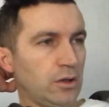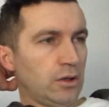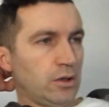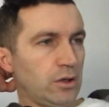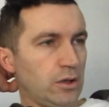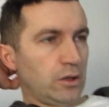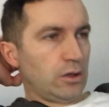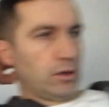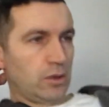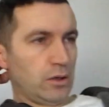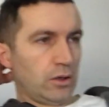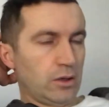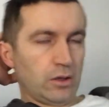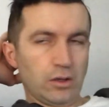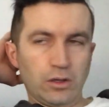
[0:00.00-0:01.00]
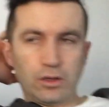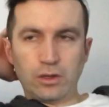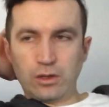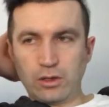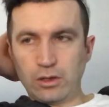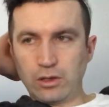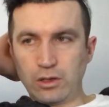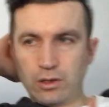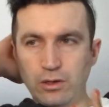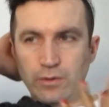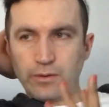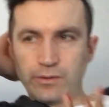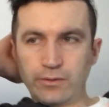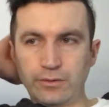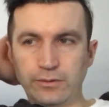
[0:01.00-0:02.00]

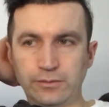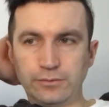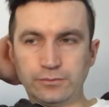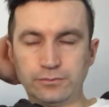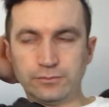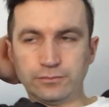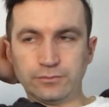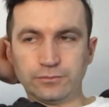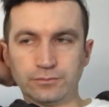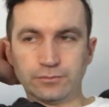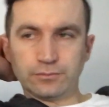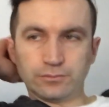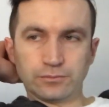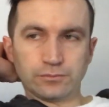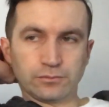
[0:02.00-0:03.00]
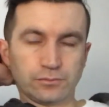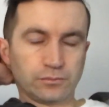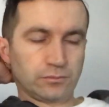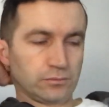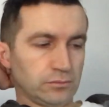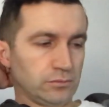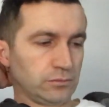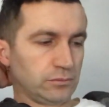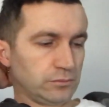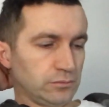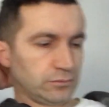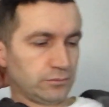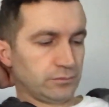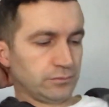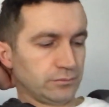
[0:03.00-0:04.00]

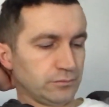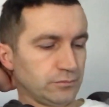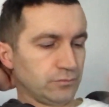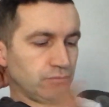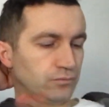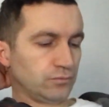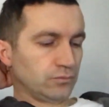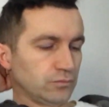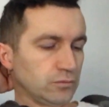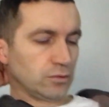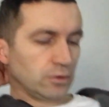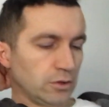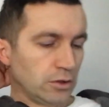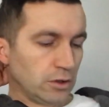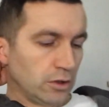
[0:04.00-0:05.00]
The person shown says nothing.